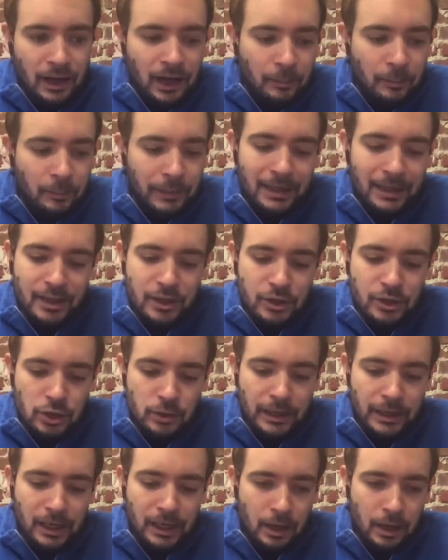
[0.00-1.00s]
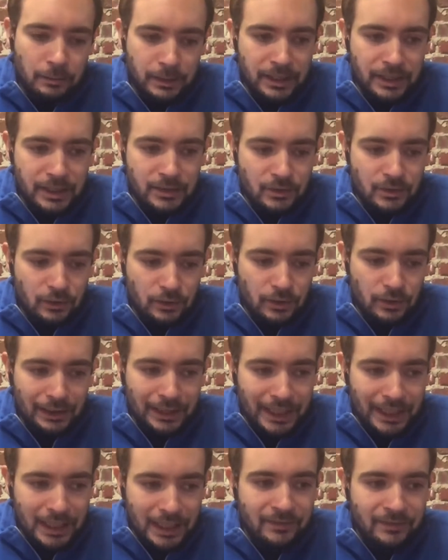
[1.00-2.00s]
But I think too many companies
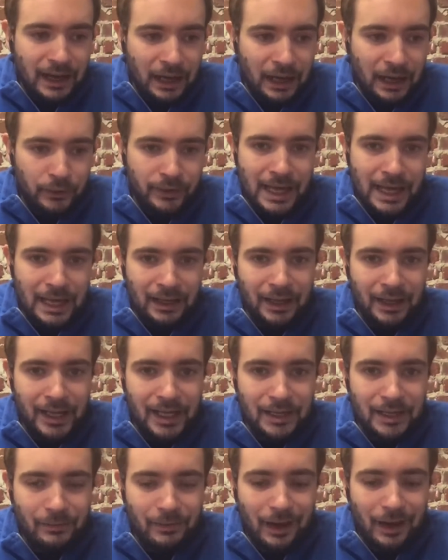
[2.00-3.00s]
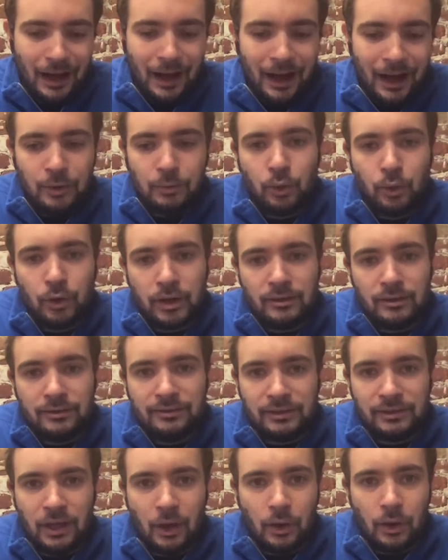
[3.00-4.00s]
leave out that like onboarding
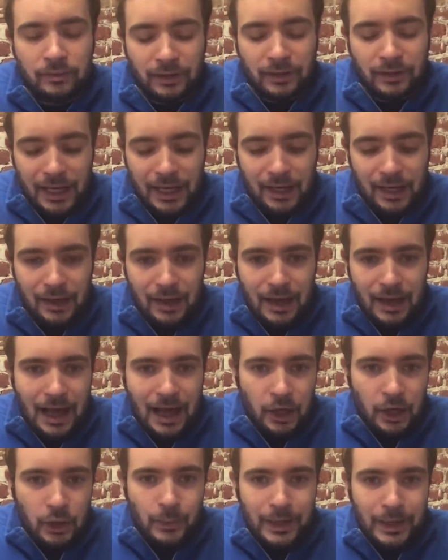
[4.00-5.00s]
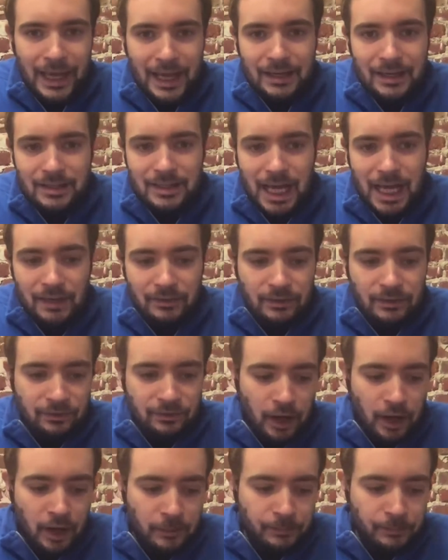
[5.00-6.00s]
flow of like, how do we get David
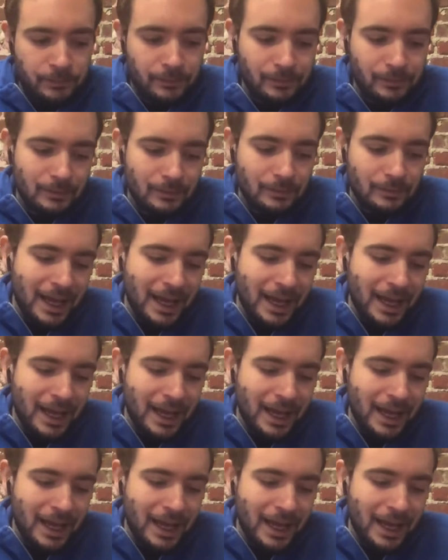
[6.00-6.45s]
from,